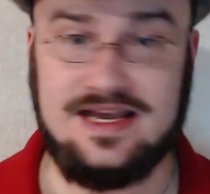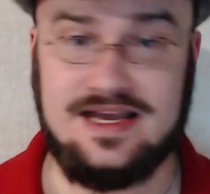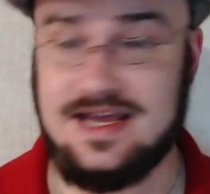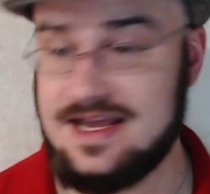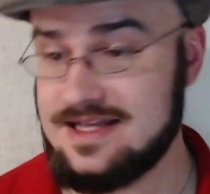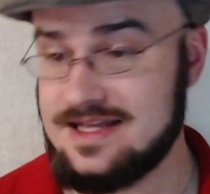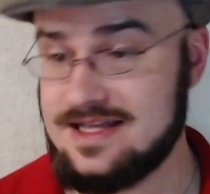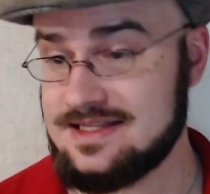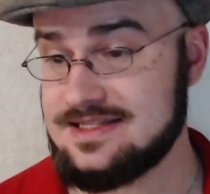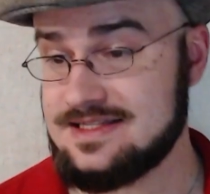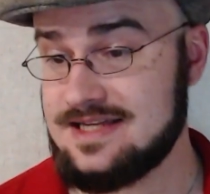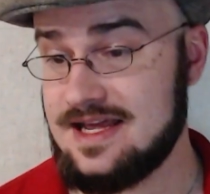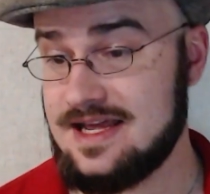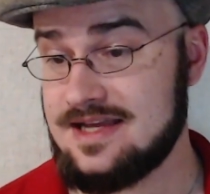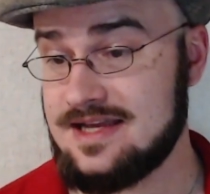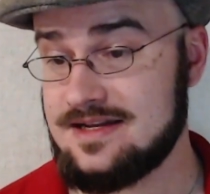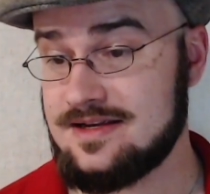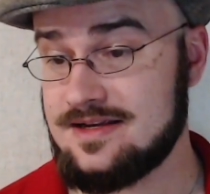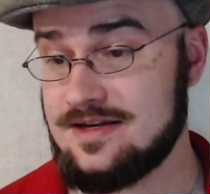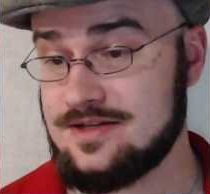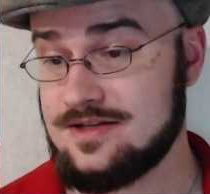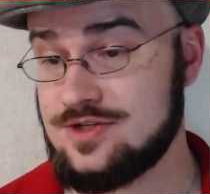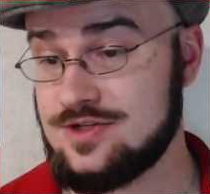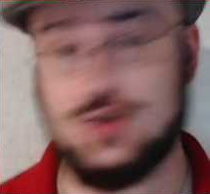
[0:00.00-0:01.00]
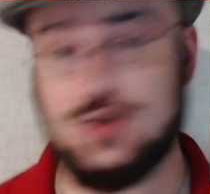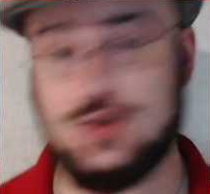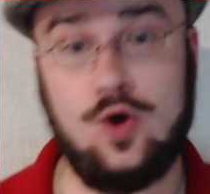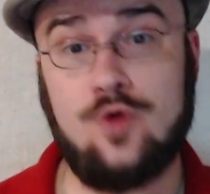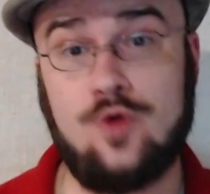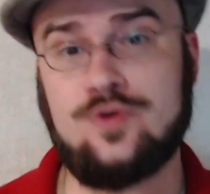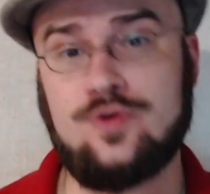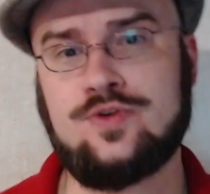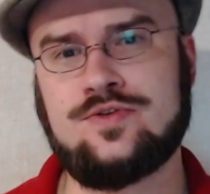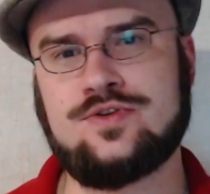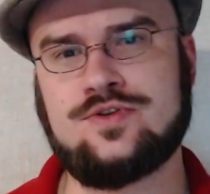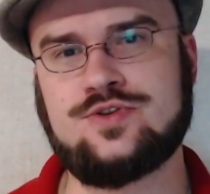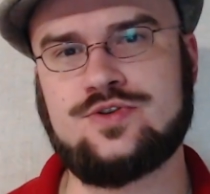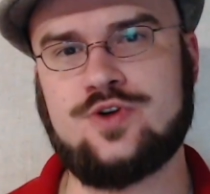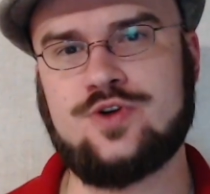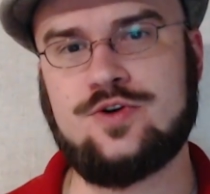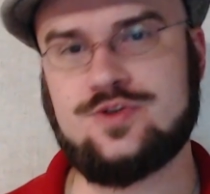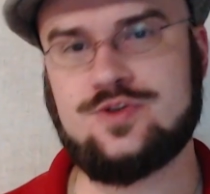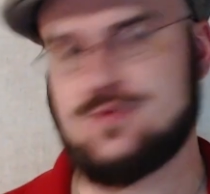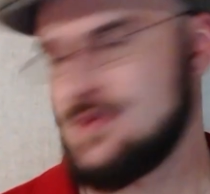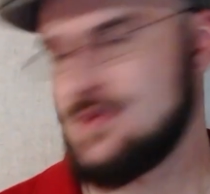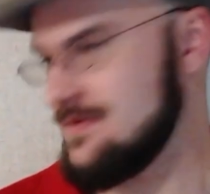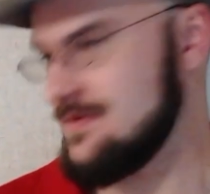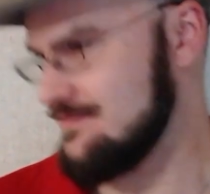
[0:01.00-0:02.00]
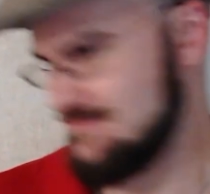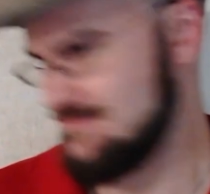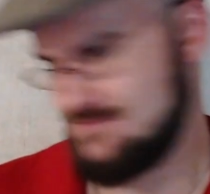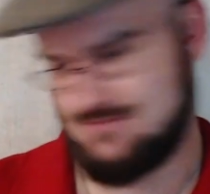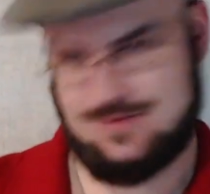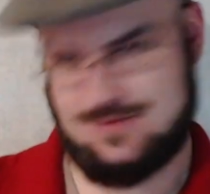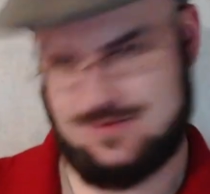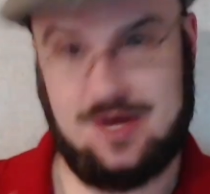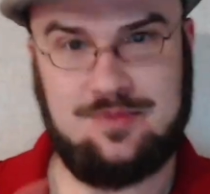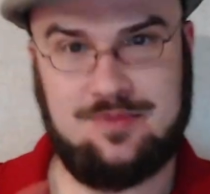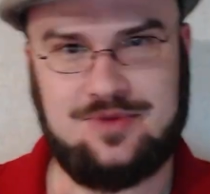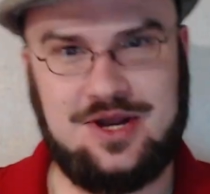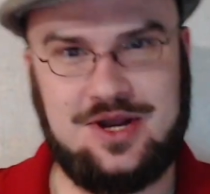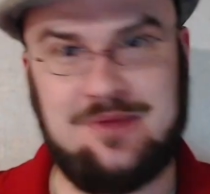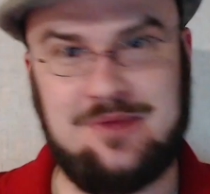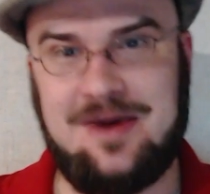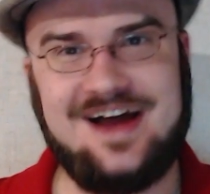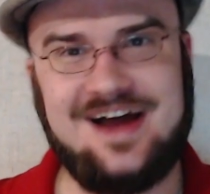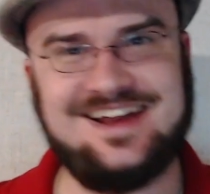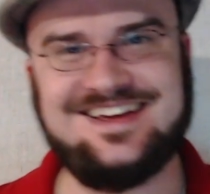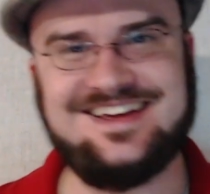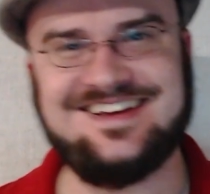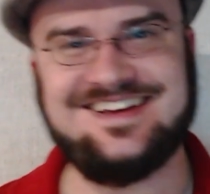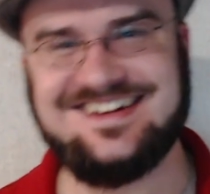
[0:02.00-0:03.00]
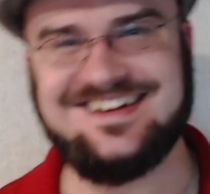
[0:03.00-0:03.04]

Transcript: Instead, it's just, oh, you're the chosen one. Come on in.